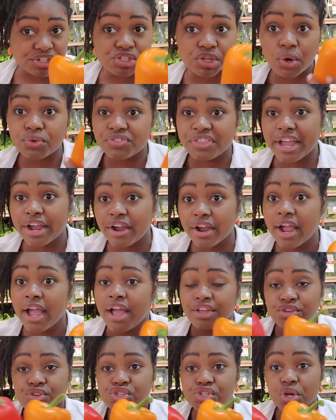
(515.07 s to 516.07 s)
So there
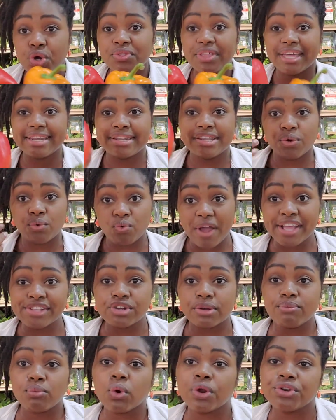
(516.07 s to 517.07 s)
you show that the reds
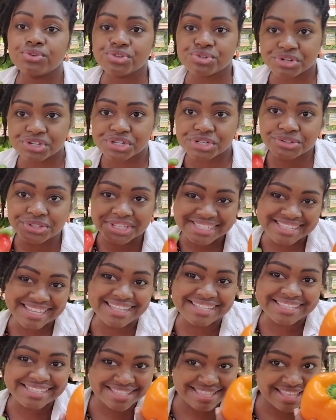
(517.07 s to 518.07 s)
are more nutritionally
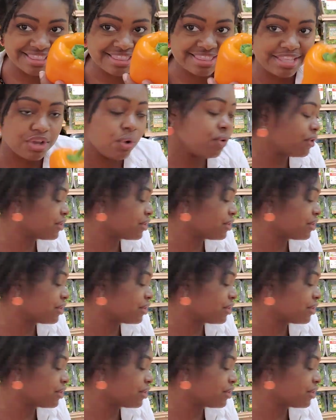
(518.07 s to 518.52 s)
dense than the